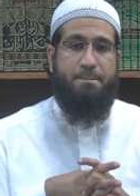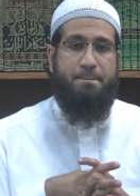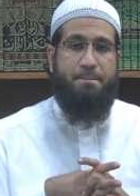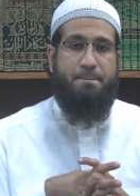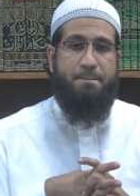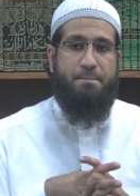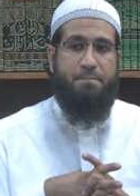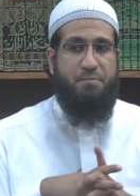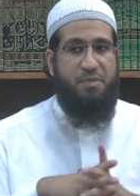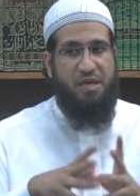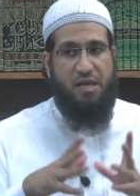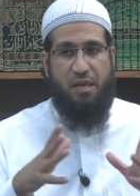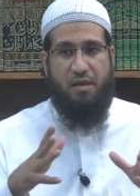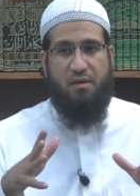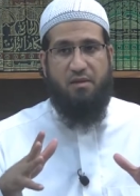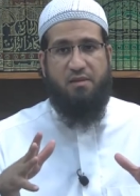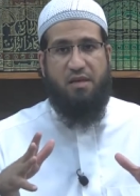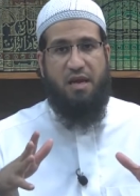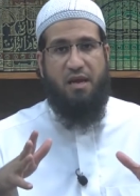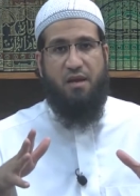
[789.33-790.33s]
Meaning
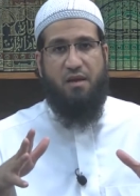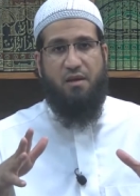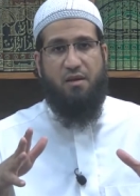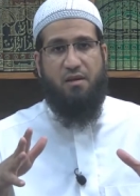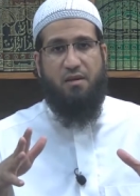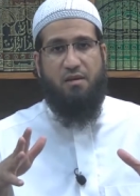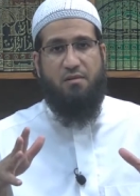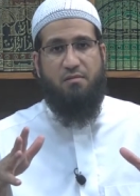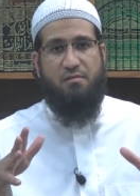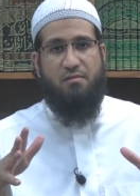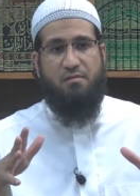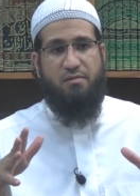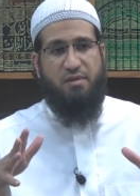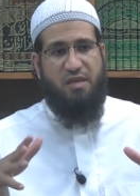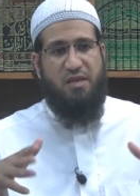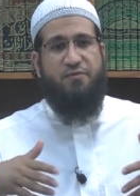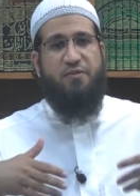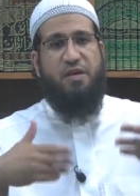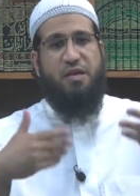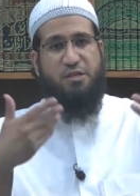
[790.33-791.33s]
that
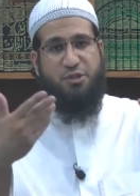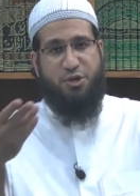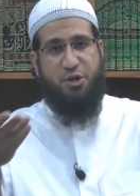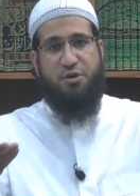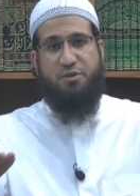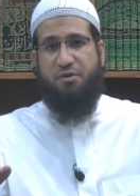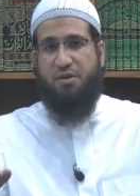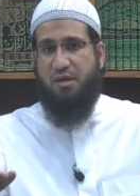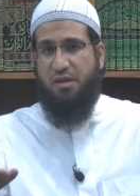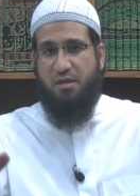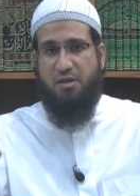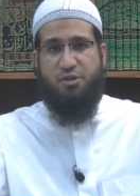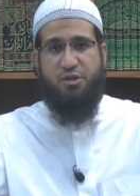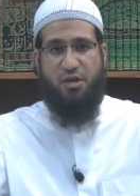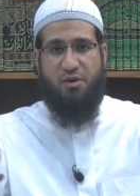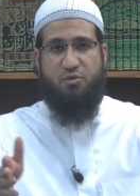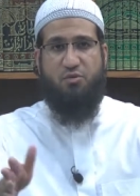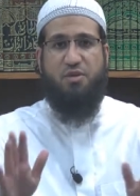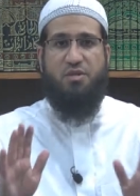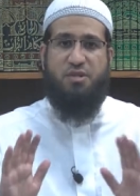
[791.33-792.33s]
giving charity in
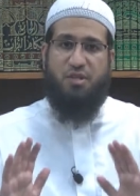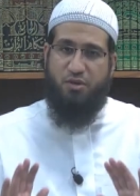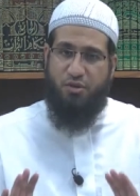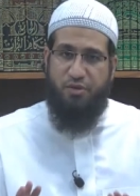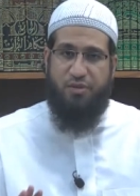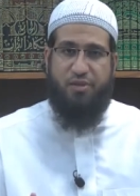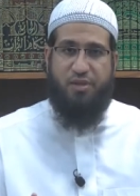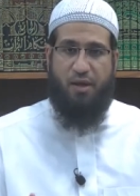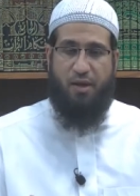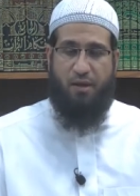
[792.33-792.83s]
general, it's a good thing.